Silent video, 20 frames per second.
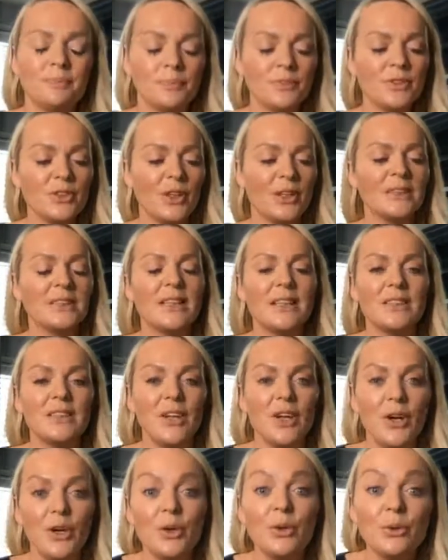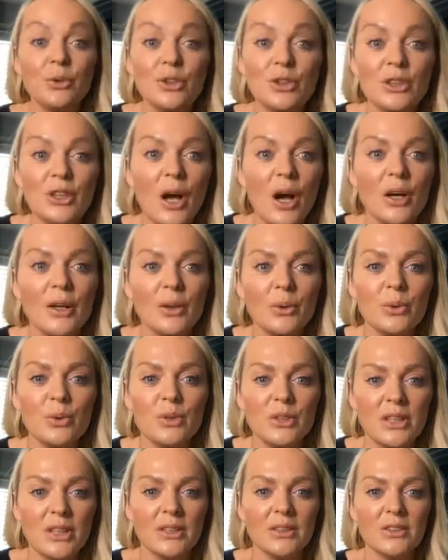So I said to her, "Who's your target
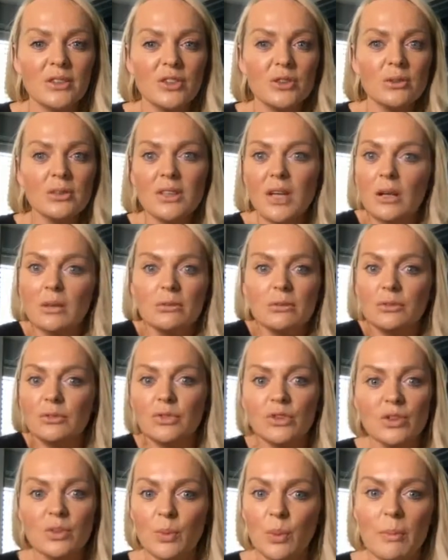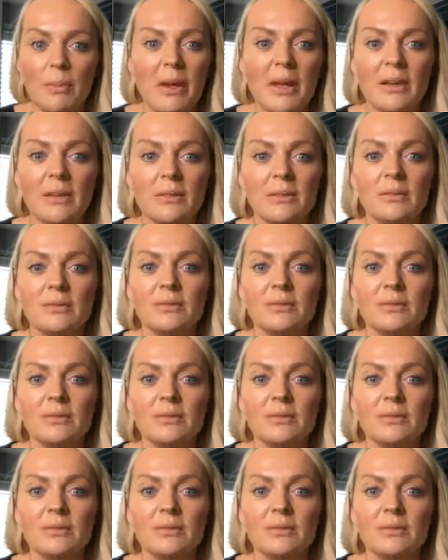audience?" She was like, "Just women."